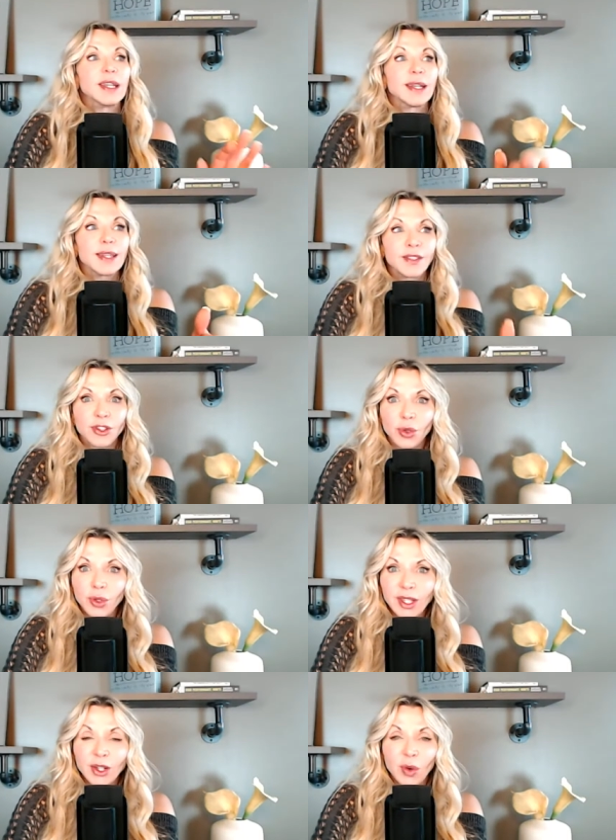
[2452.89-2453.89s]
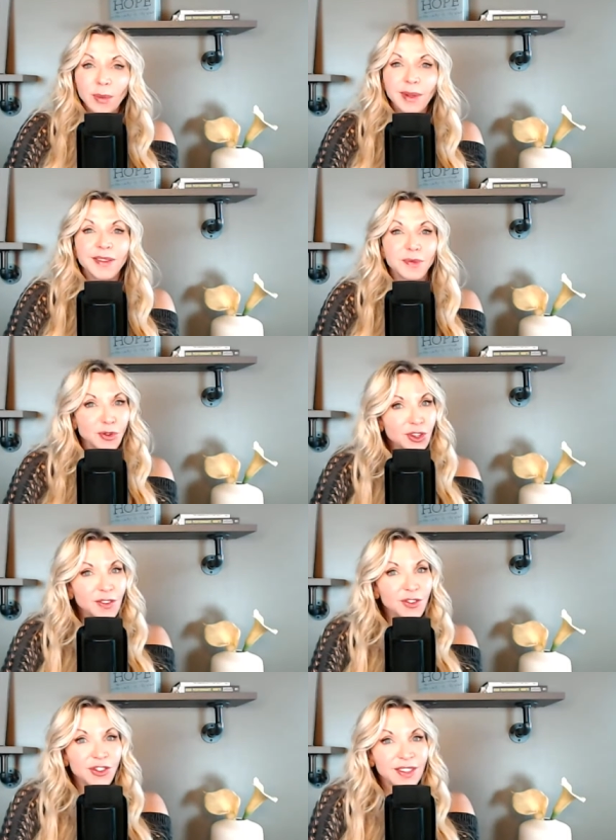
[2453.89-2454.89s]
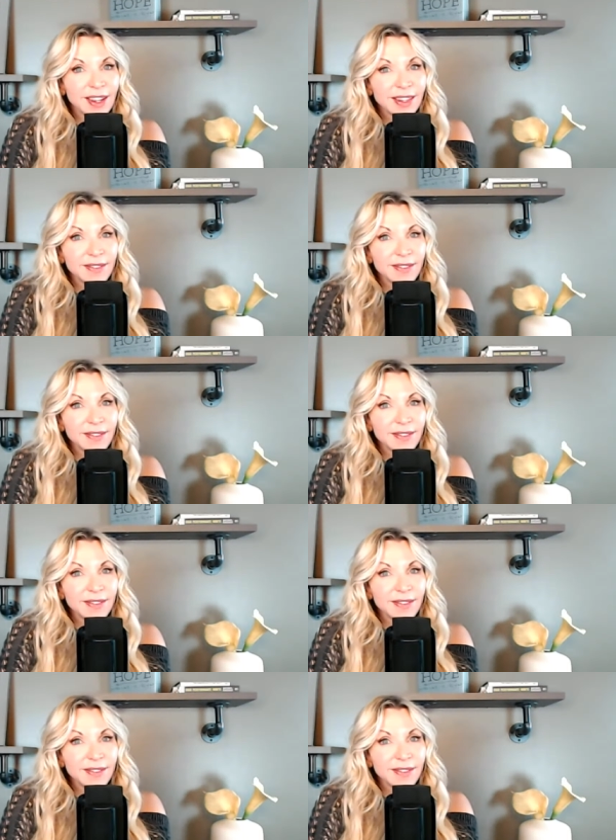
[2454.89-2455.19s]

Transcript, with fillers: that's totally normal, especially if you just got